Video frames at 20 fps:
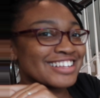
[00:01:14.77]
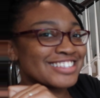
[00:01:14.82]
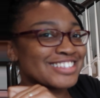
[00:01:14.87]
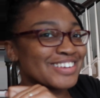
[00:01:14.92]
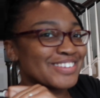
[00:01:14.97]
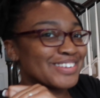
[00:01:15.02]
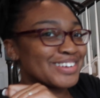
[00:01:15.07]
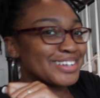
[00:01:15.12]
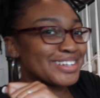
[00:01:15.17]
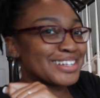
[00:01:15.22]
had
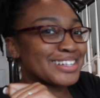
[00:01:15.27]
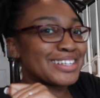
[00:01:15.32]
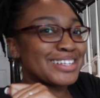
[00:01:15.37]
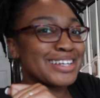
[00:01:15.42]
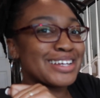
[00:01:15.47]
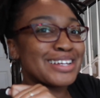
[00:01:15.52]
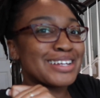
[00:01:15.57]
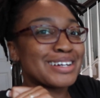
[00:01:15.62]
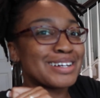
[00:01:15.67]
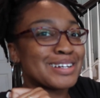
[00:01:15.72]
told her to
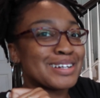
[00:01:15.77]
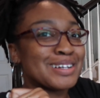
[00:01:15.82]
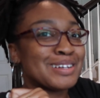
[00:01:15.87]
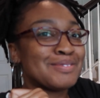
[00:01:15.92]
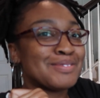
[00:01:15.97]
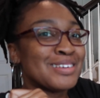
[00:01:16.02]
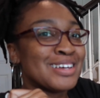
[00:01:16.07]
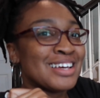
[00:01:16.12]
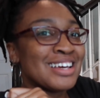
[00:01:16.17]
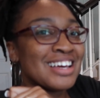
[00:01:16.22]
clean
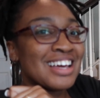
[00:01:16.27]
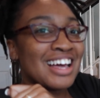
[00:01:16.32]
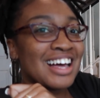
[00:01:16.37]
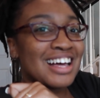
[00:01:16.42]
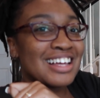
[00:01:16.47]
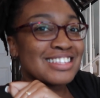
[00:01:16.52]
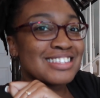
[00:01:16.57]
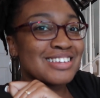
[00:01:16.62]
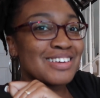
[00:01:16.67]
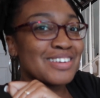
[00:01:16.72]
up.
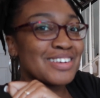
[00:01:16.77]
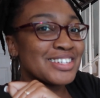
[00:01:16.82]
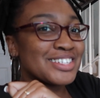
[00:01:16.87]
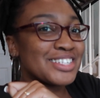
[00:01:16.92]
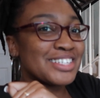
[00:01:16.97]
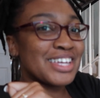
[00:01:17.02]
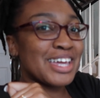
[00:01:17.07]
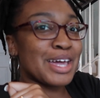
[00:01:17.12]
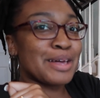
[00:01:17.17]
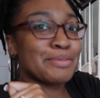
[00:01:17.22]
I told her
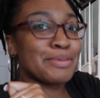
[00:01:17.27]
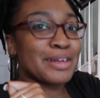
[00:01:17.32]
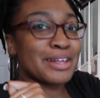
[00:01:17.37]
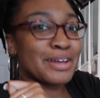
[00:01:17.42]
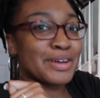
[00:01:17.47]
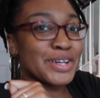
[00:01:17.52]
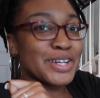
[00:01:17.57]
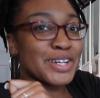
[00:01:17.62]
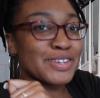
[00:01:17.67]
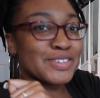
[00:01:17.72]
she can't play
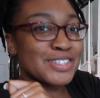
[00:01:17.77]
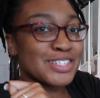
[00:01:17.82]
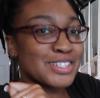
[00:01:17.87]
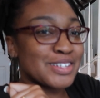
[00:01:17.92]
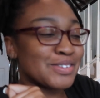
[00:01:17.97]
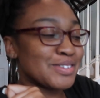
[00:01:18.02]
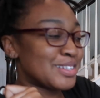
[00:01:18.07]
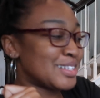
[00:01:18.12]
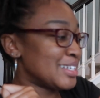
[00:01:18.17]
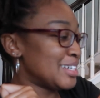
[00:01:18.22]
down here. She
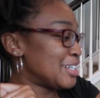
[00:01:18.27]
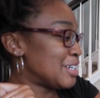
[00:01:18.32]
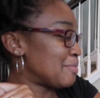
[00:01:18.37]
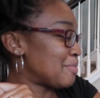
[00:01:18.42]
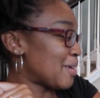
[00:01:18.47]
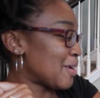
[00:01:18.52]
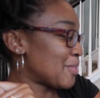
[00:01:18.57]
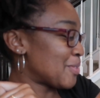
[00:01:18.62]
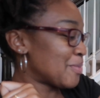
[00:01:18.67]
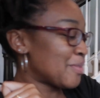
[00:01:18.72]
don't clean
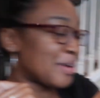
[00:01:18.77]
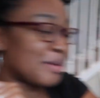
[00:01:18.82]
up all the